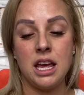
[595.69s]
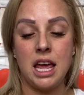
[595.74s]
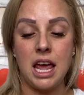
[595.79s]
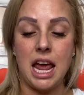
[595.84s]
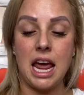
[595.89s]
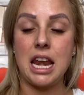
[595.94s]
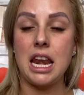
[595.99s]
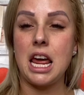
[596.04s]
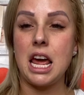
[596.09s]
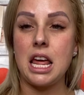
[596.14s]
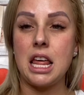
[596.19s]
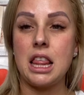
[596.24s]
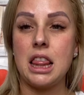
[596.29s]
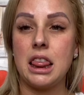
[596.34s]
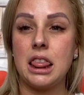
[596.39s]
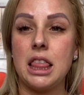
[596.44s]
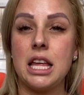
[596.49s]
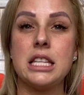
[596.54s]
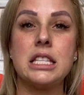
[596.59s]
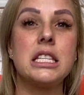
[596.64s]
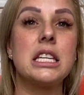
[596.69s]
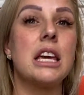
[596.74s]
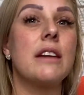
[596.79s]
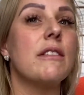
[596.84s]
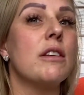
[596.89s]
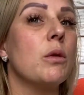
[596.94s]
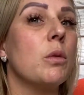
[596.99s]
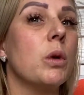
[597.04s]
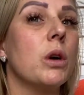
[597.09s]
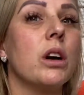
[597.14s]
And that, let's give it
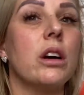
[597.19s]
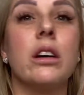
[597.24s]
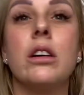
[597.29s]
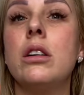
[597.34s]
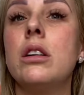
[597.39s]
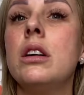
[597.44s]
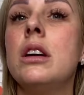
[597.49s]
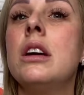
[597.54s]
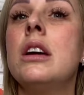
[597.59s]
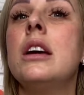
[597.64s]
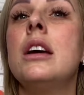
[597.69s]
a whirl.